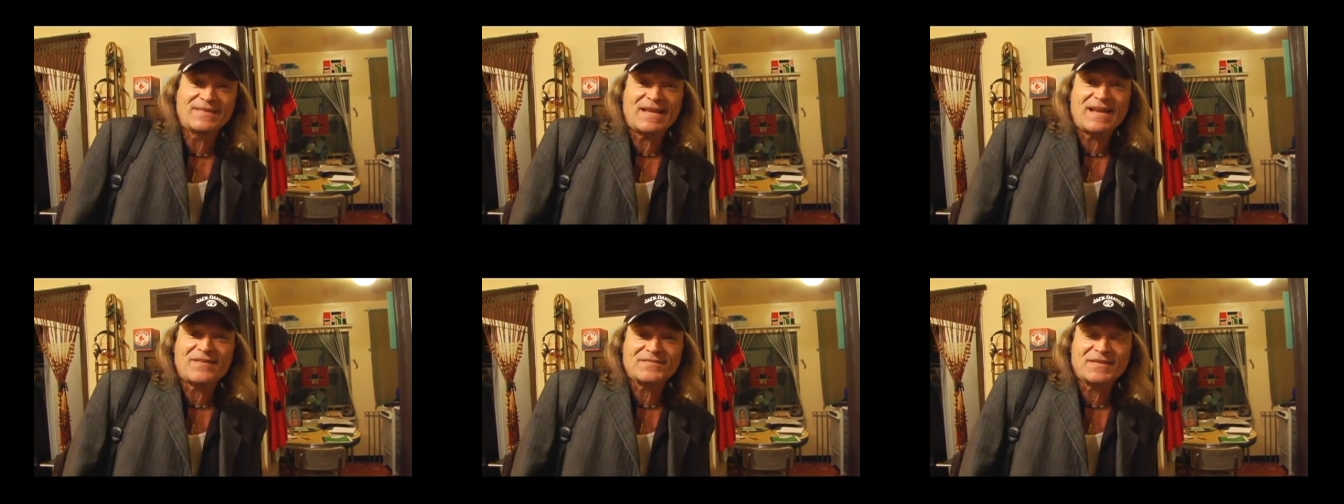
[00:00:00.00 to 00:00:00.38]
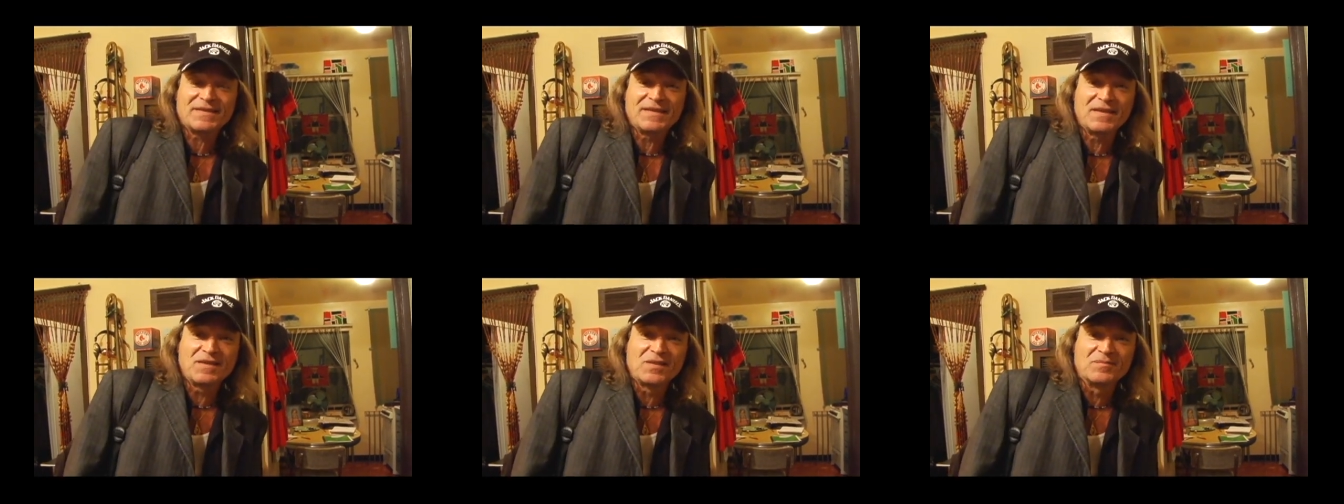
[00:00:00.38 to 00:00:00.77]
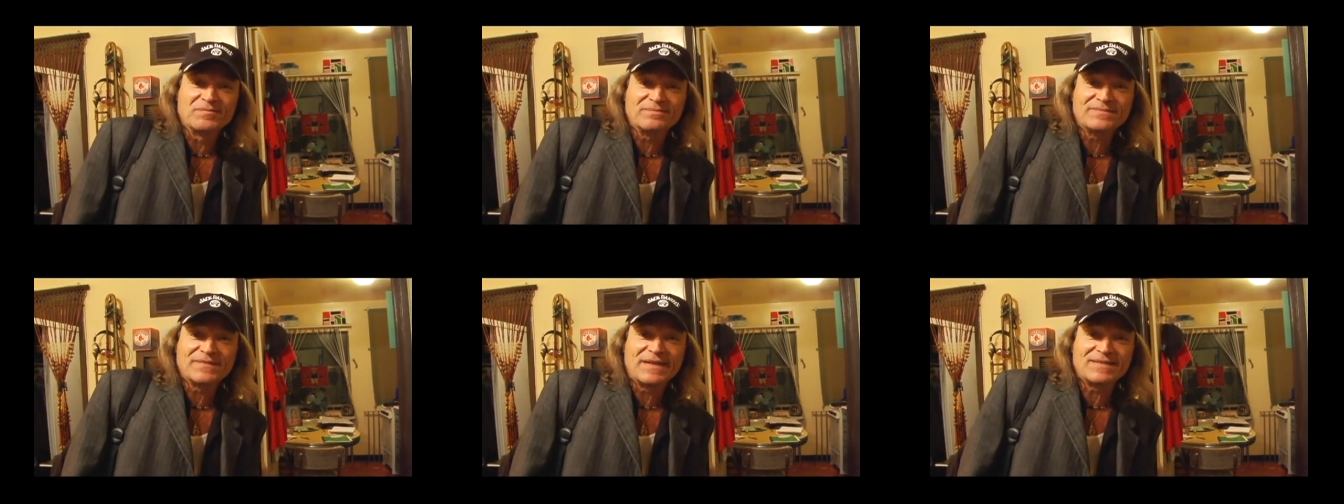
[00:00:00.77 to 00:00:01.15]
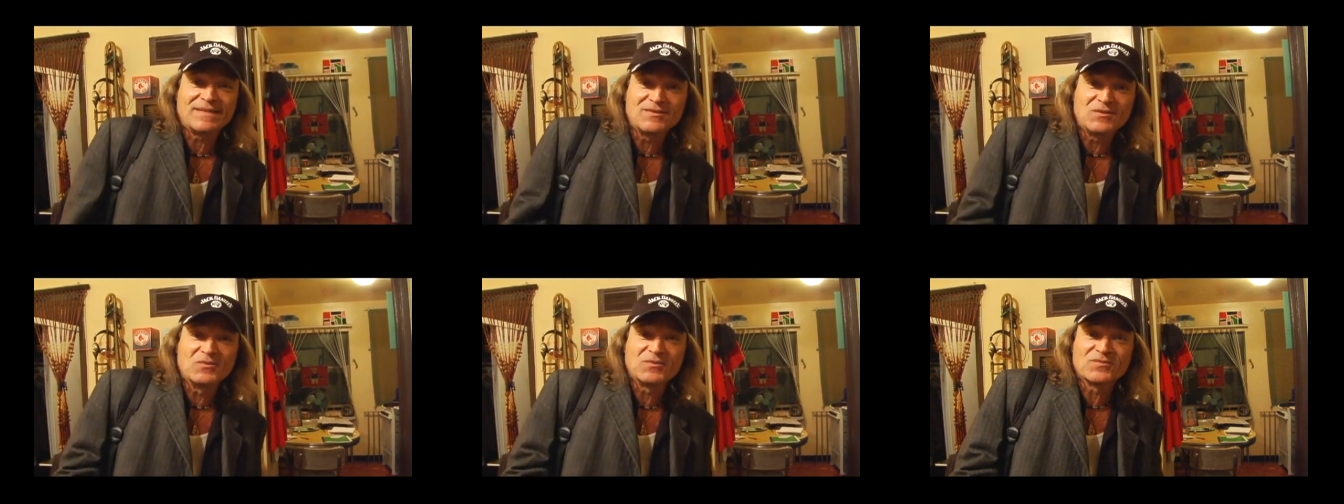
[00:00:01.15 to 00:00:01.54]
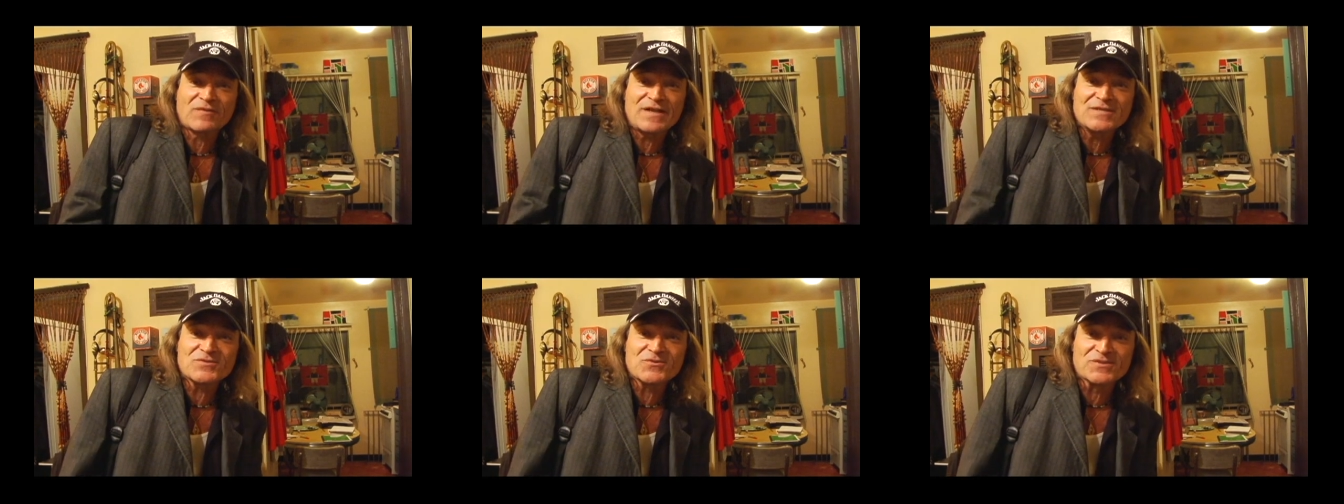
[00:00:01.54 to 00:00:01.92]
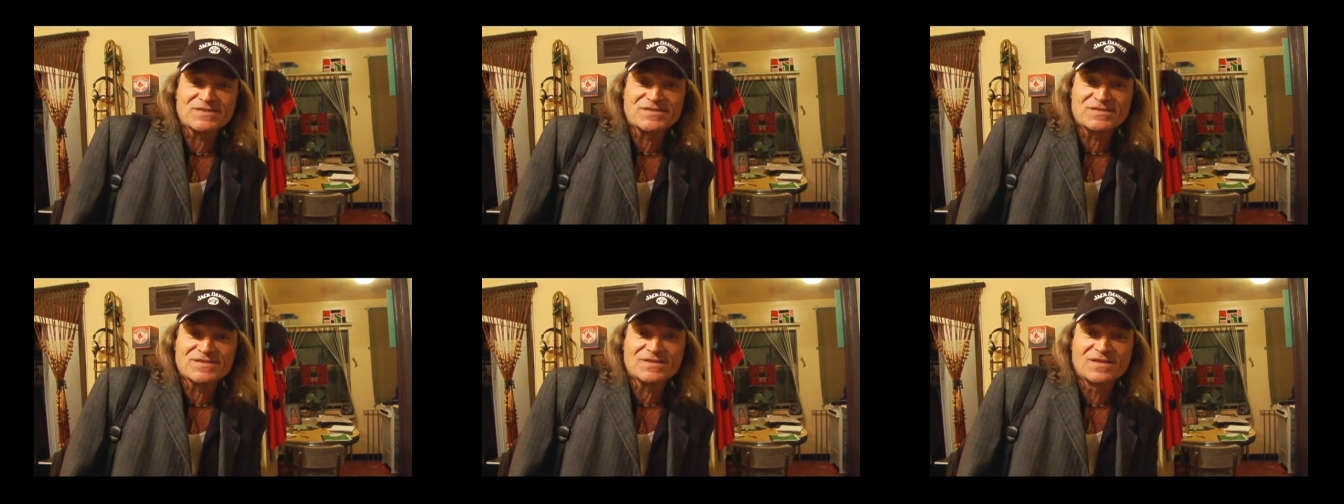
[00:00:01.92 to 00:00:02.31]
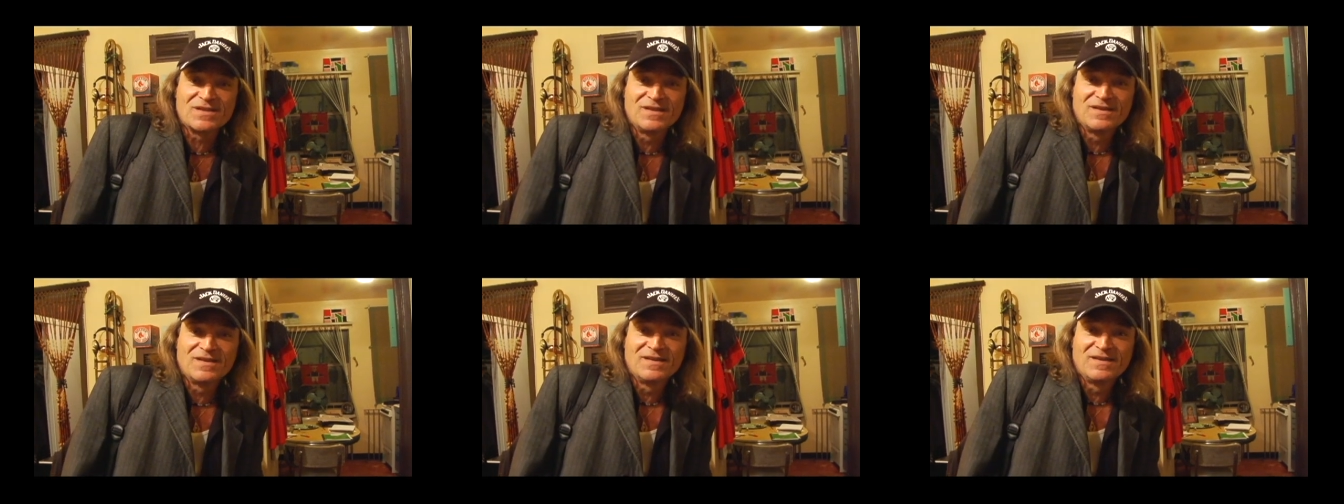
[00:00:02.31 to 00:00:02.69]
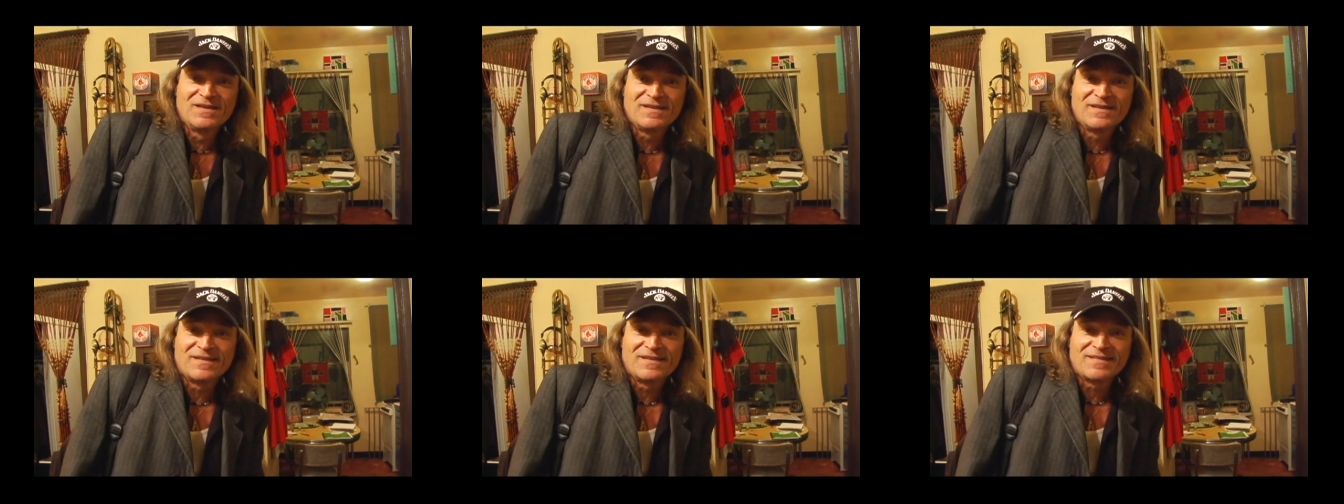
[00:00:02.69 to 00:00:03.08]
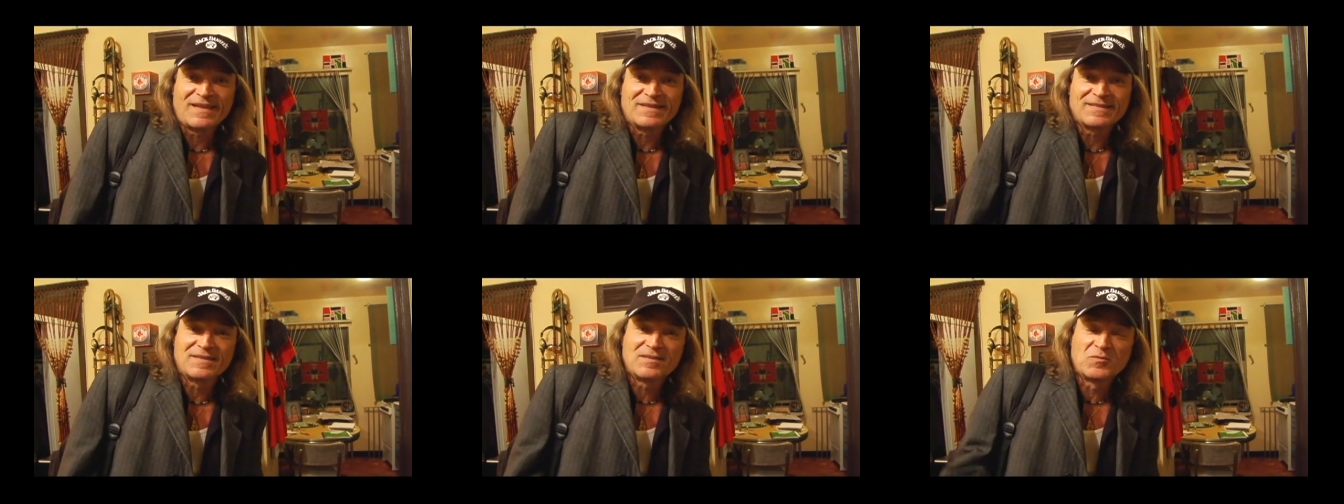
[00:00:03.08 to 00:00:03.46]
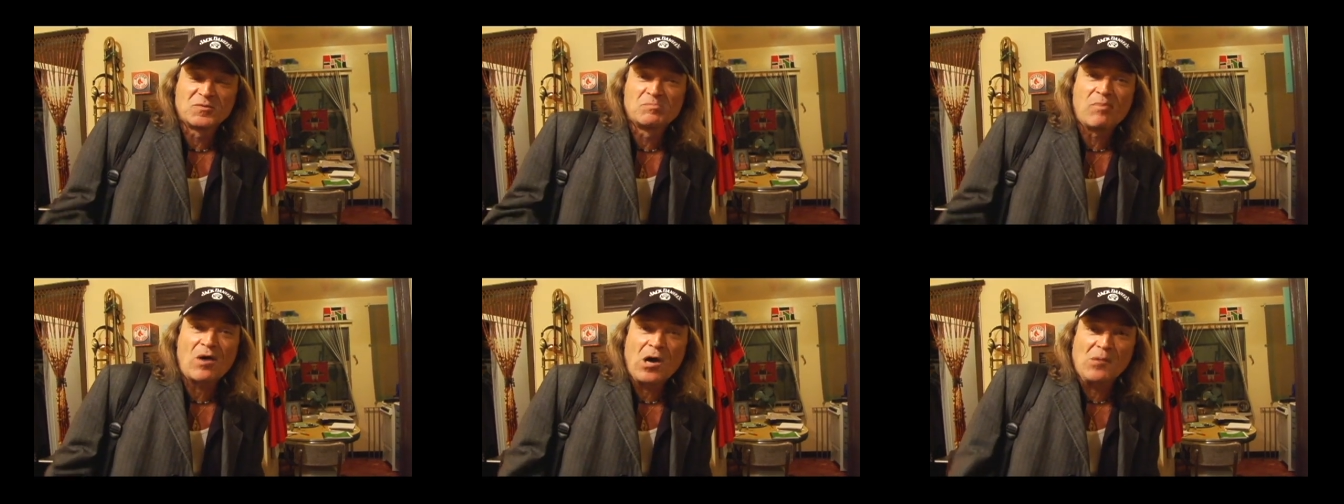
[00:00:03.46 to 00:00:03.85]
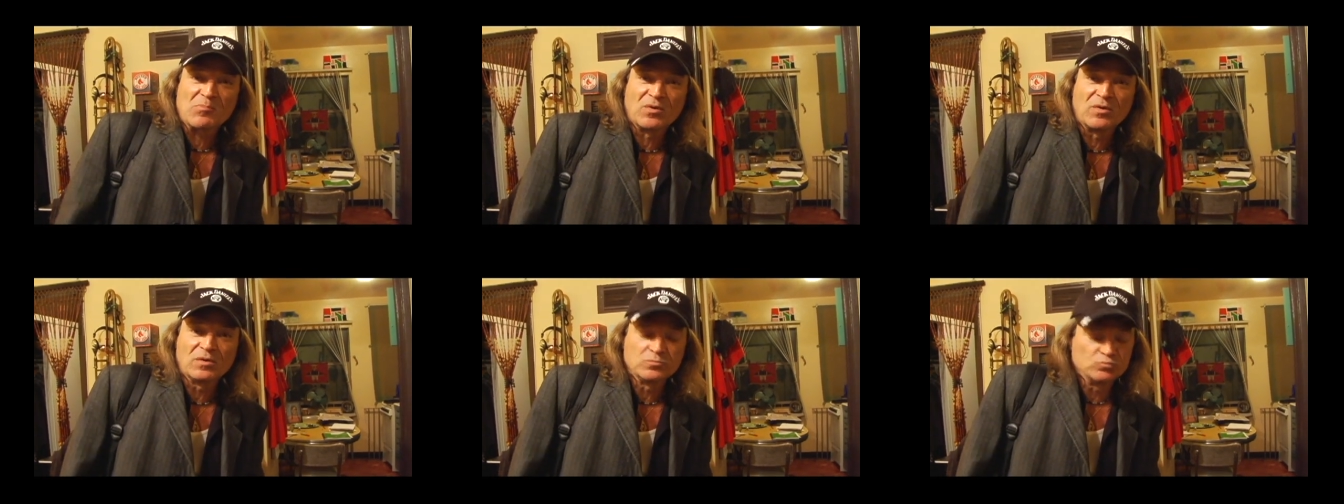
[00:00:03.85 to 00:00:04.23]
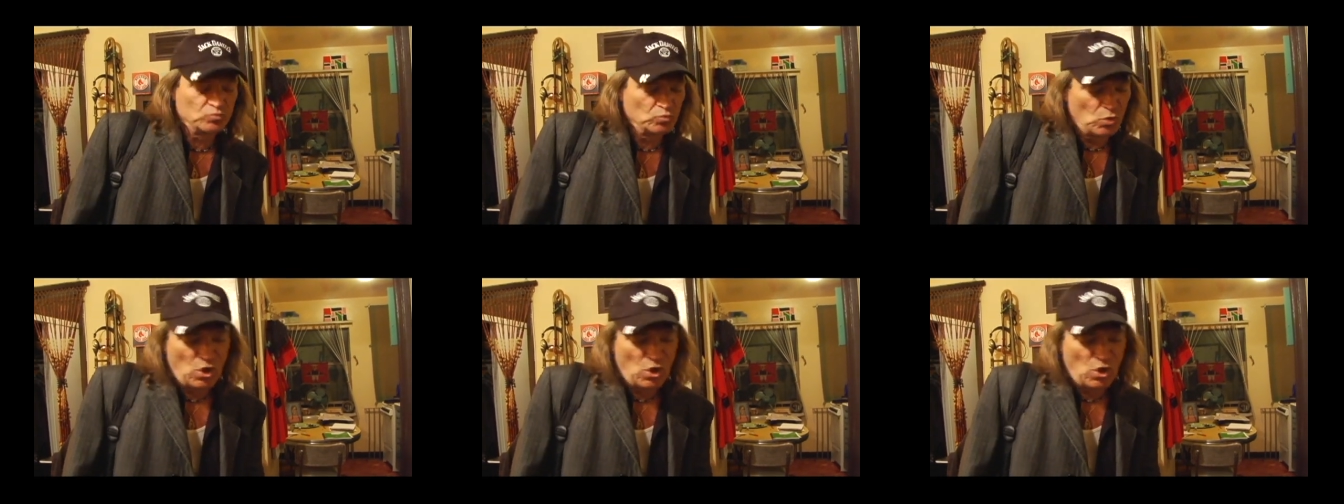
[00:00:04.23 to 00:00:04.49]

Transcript: They'd have to kill him, like they do with racehorses, like they do with Barbaro.